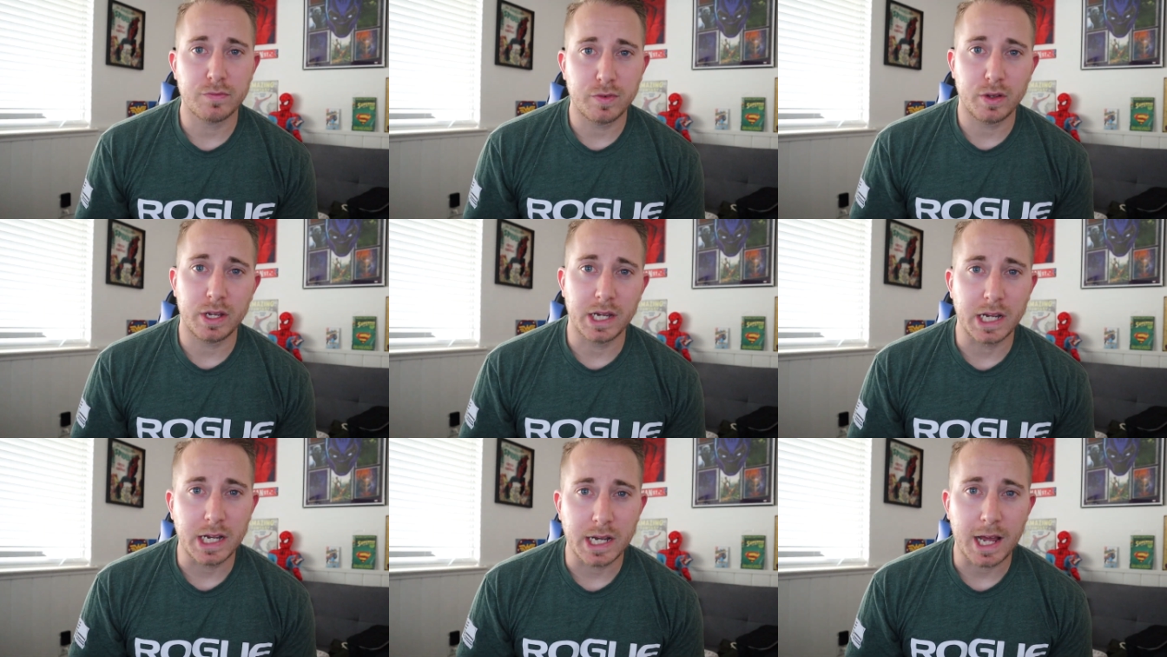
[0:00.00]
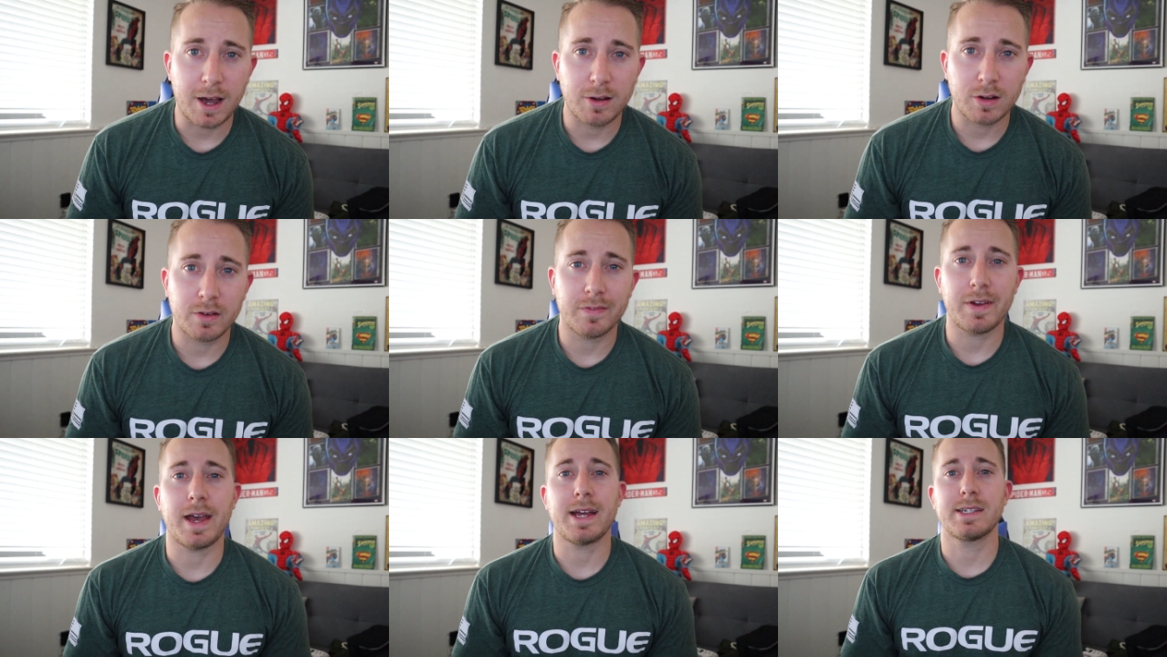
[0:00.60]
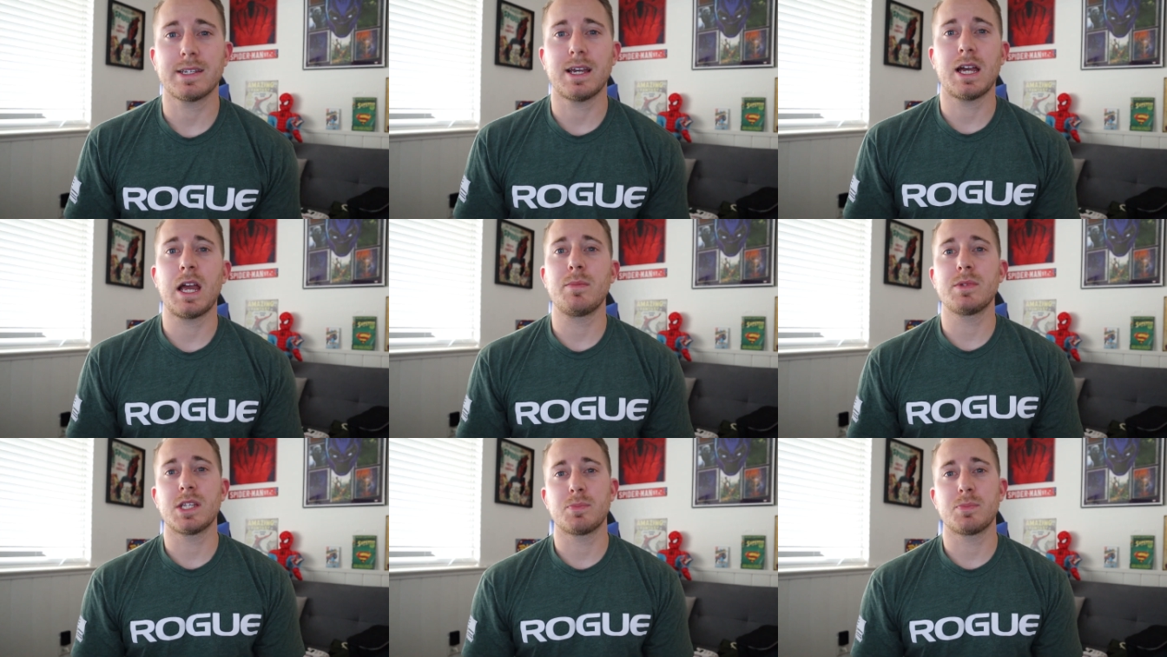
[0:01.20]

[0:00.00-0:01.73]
foot in and out of at times,